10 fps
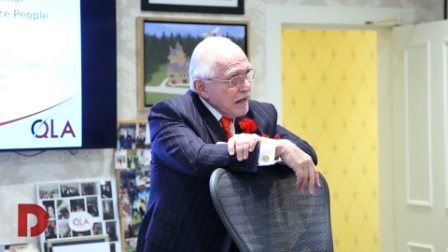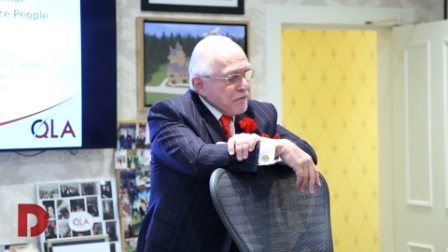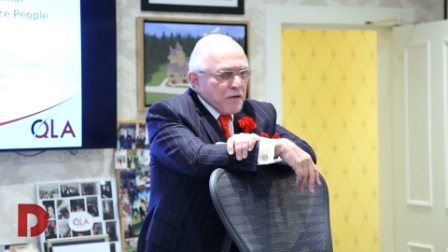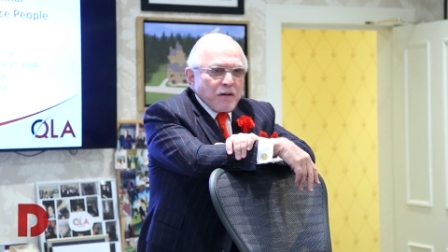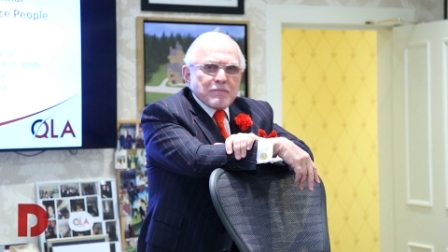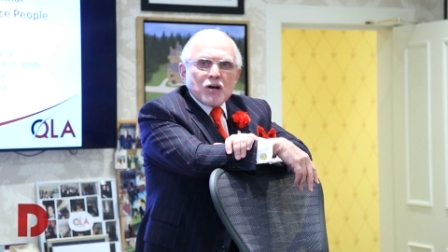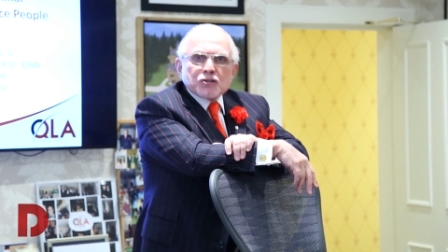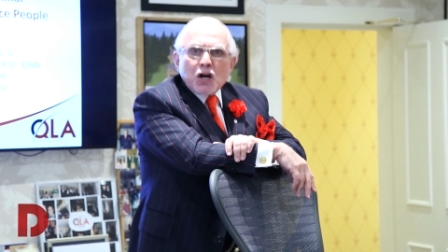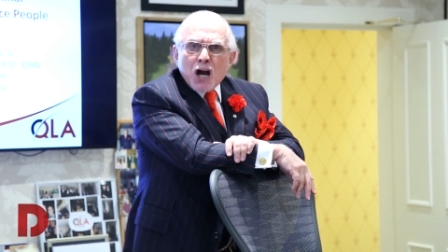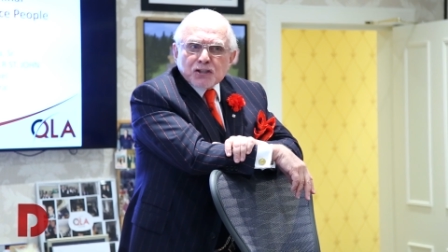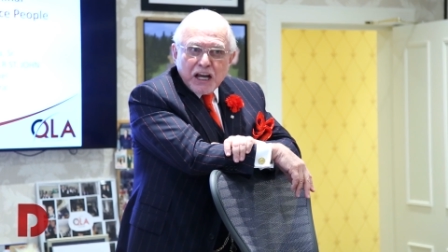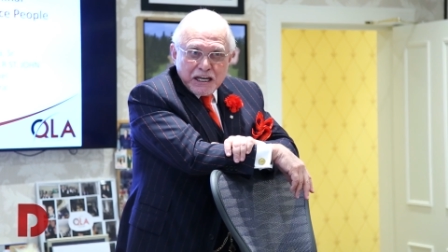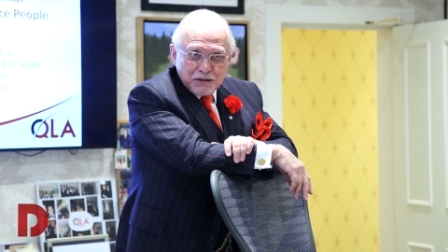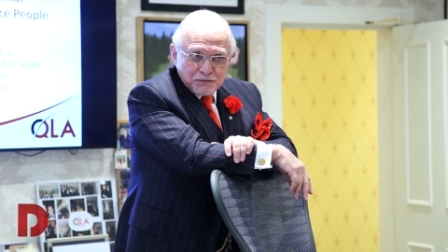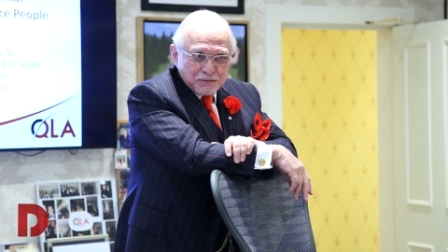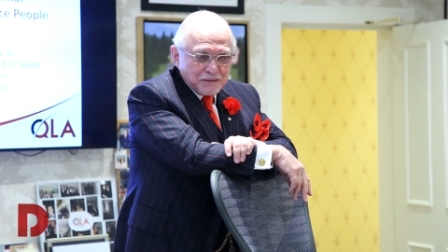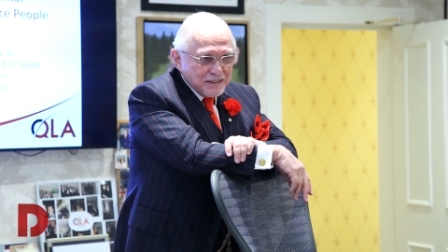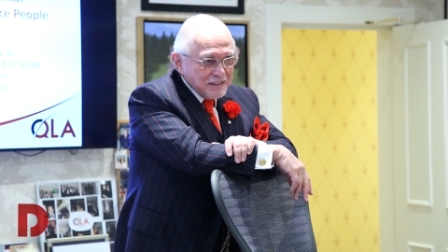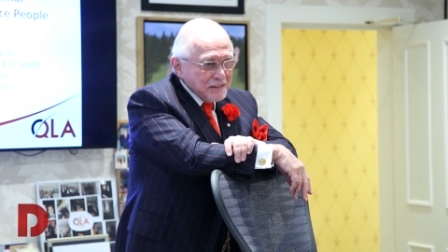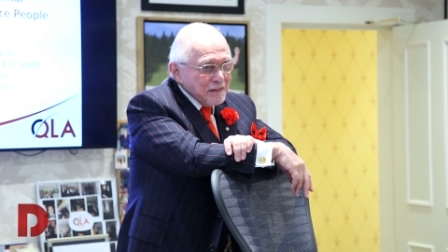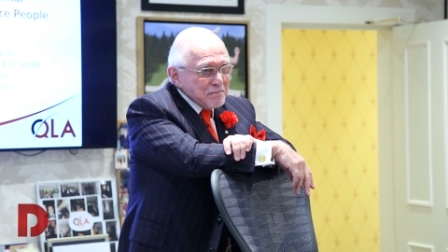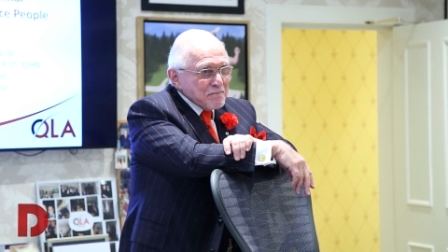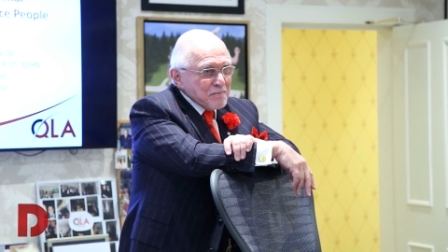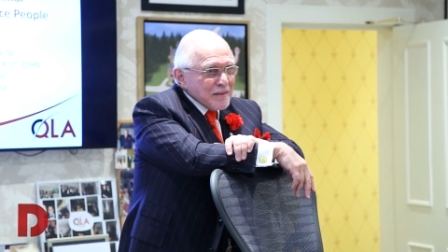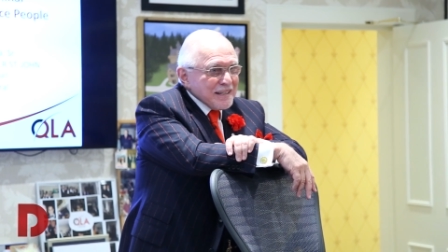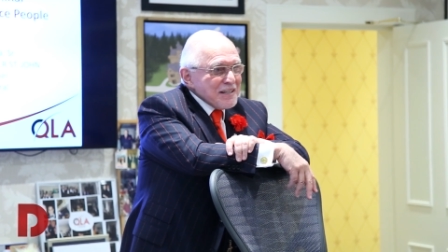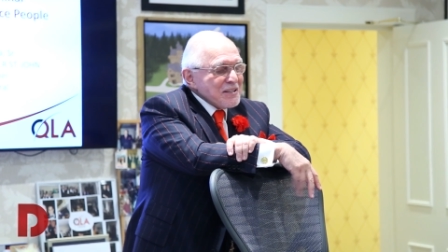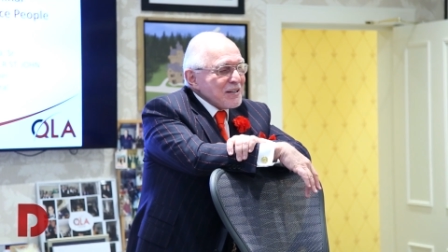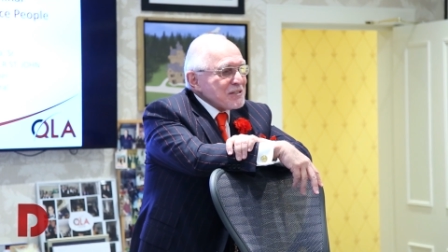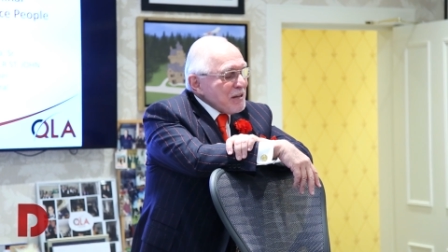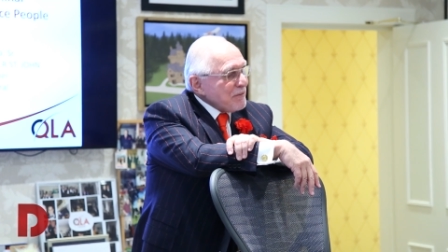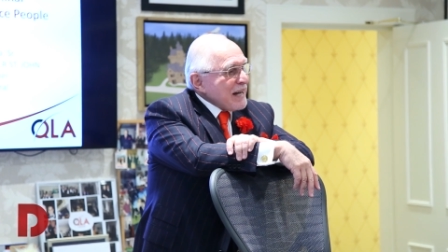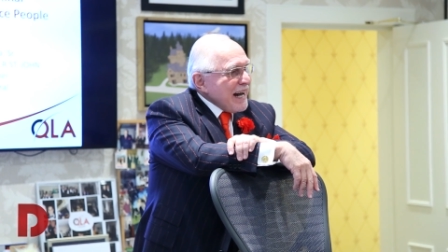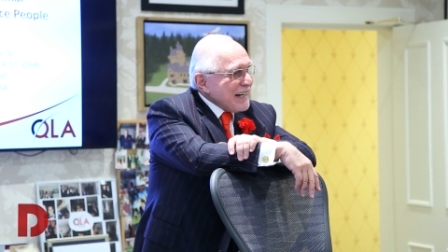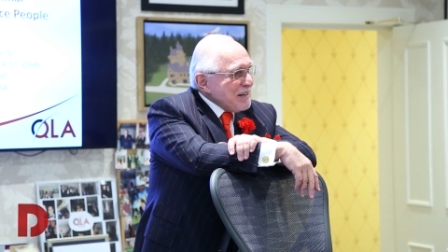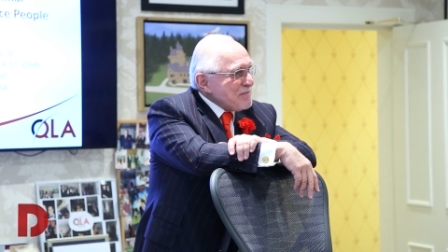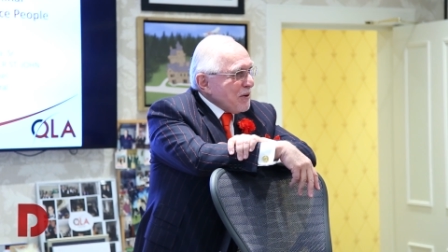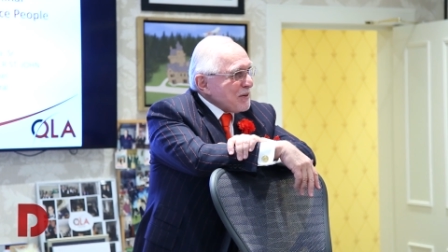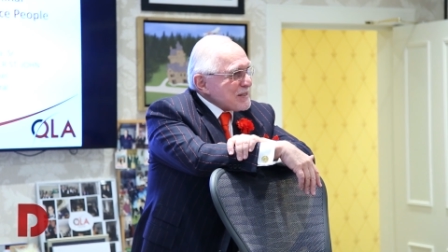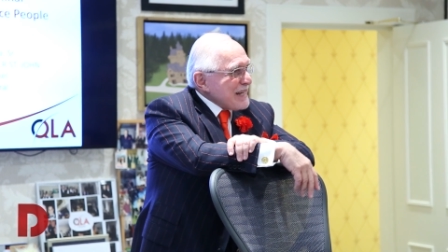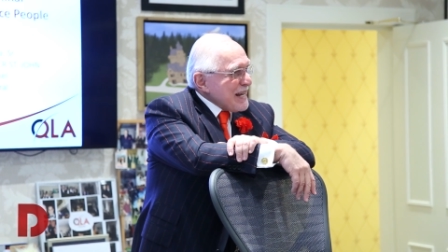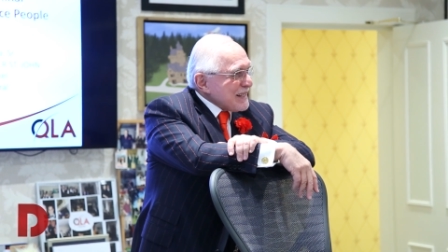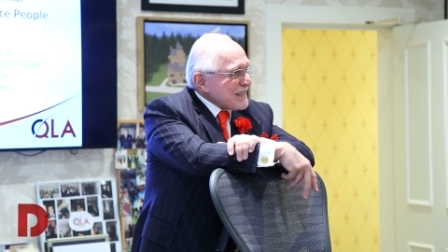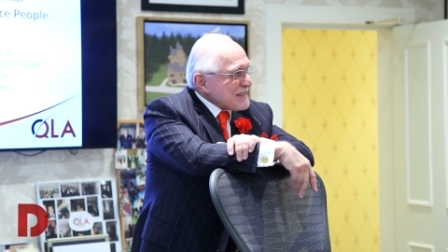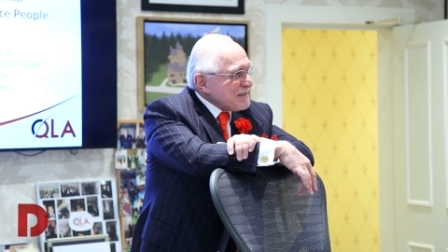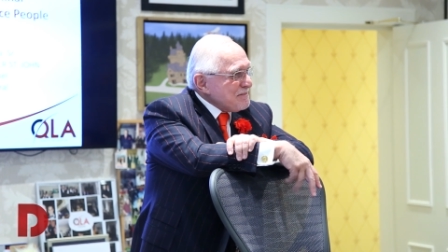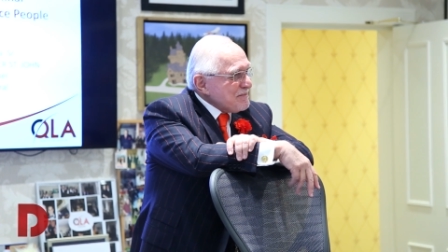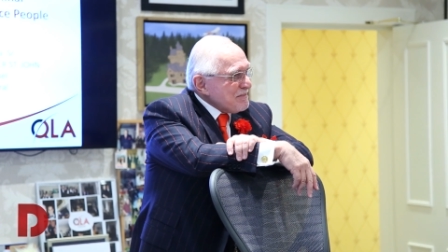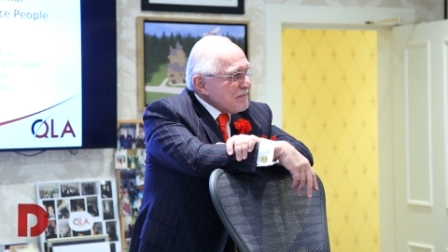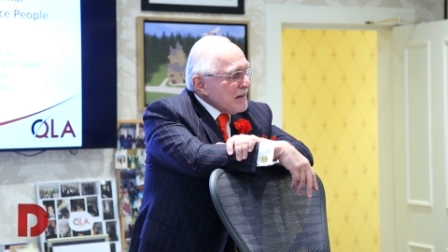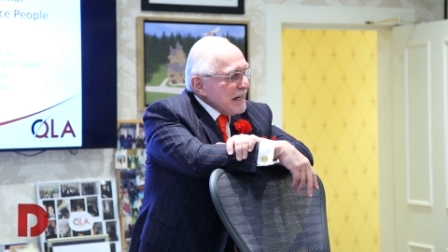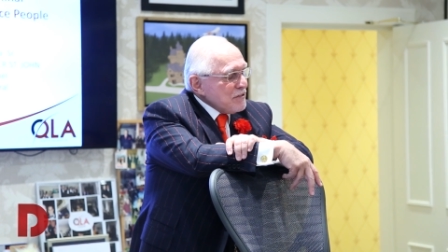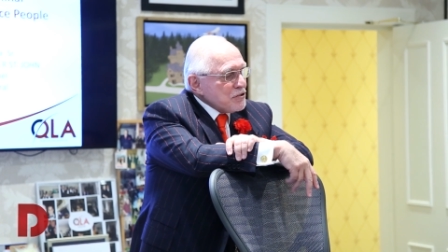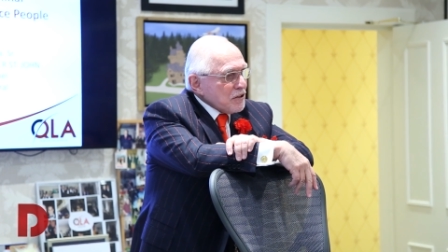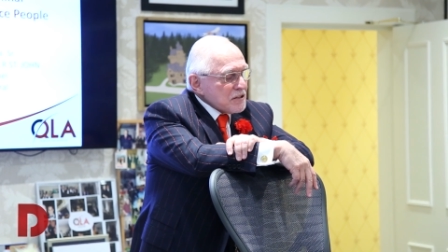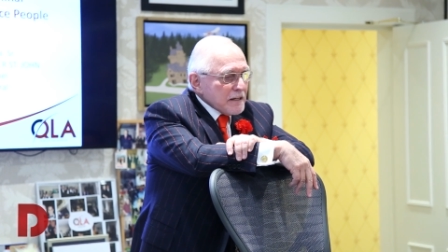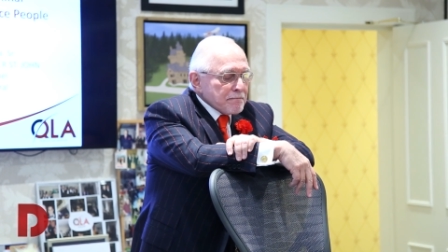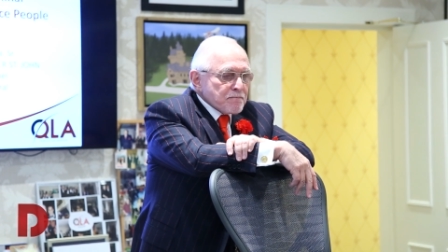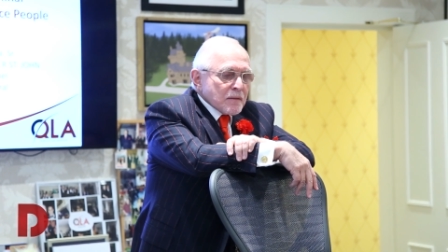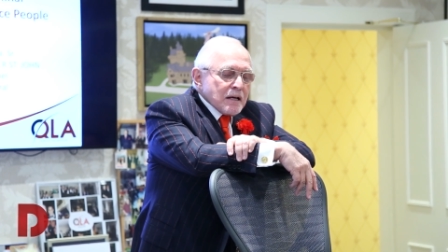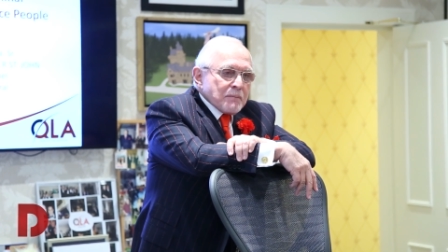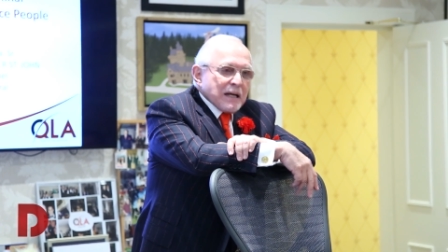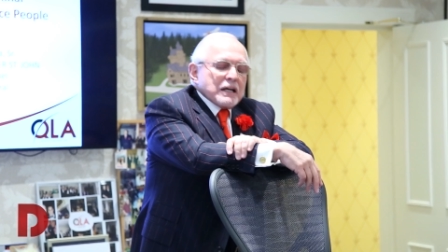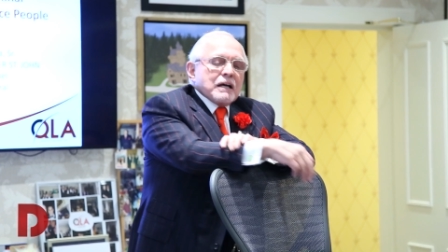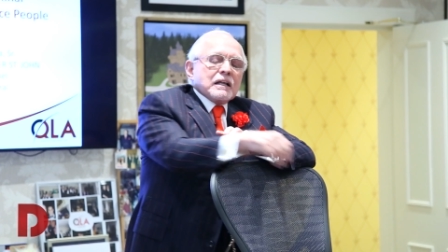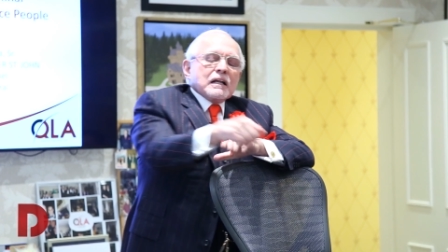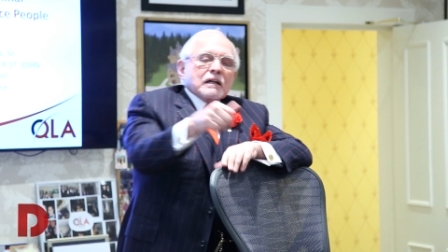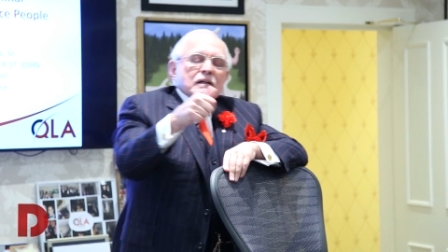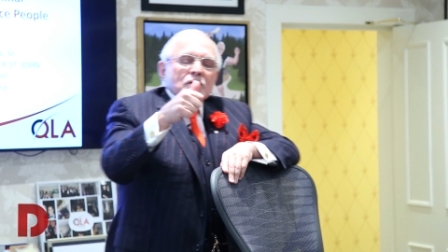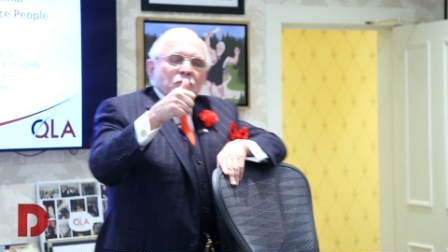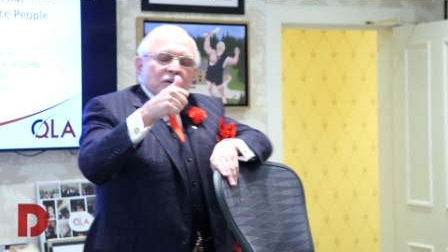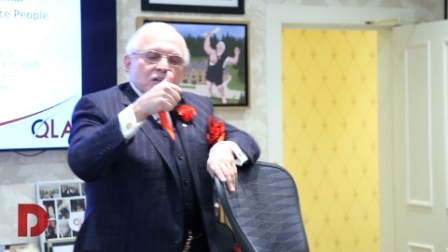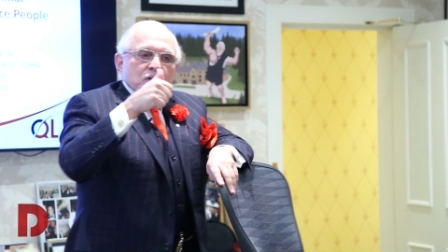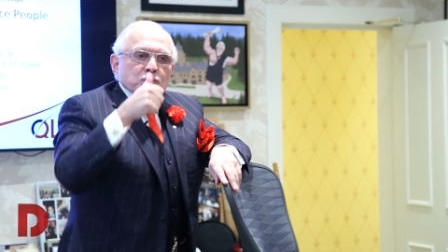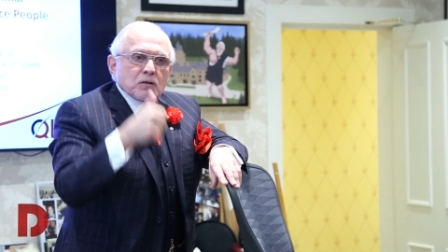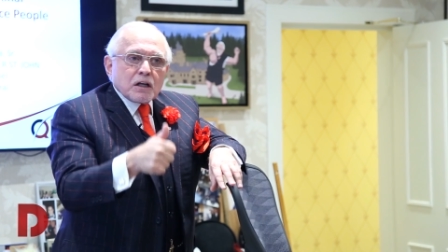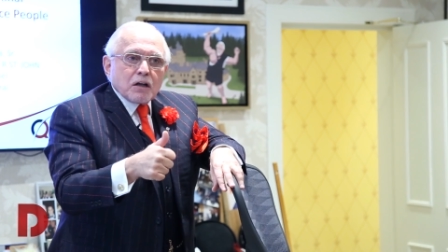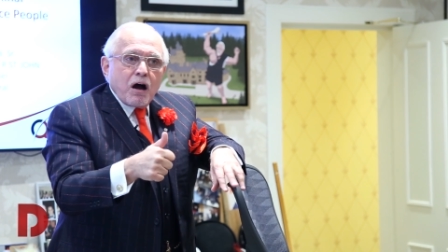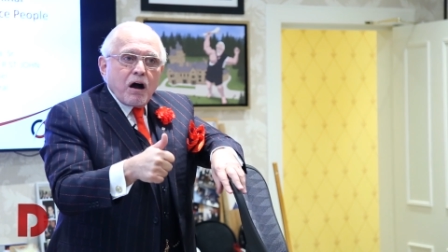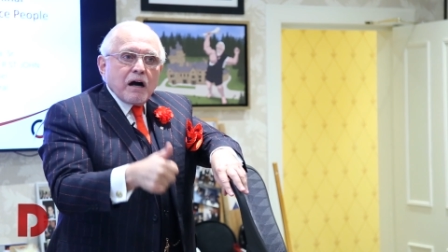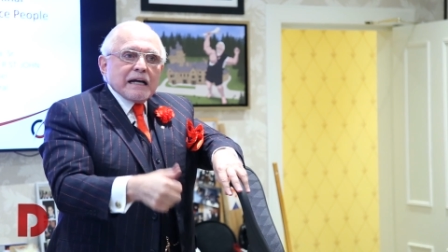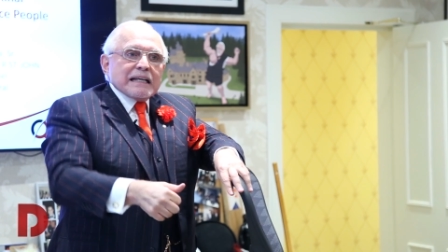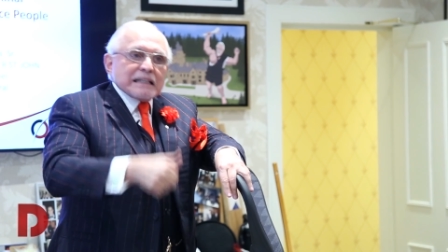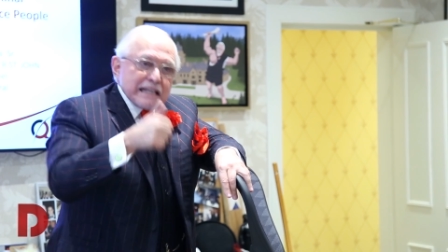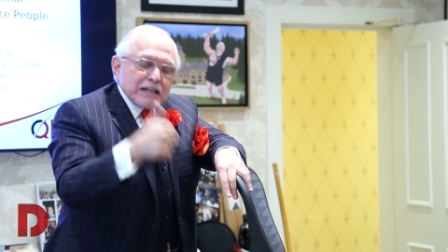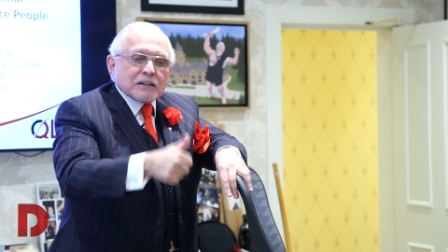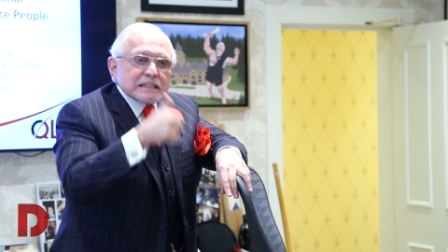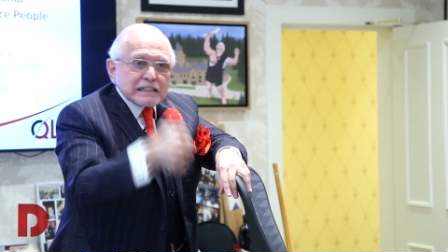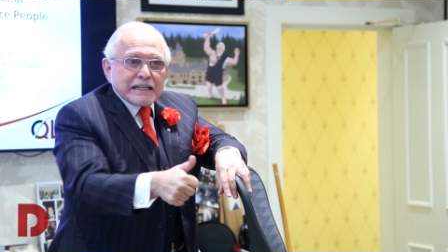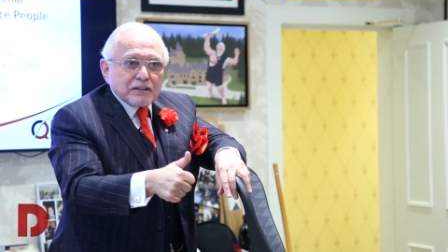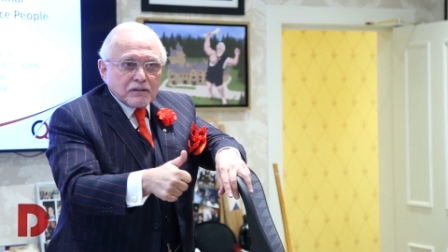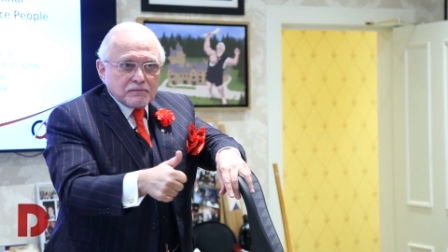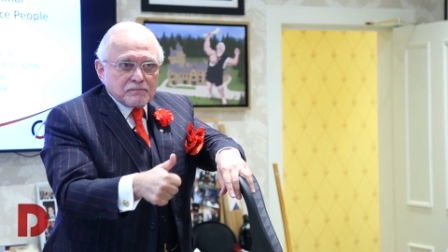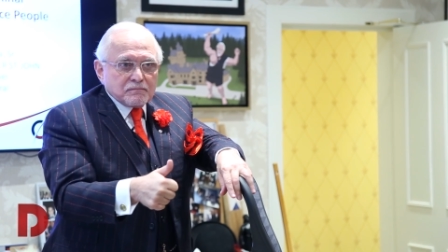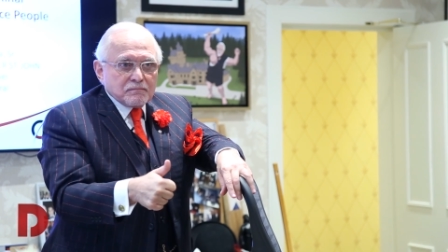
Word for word: If you're from New Jersey, there's different kinds of morals and ethics in New Jersey. But where there's a rule of law, legal is legal.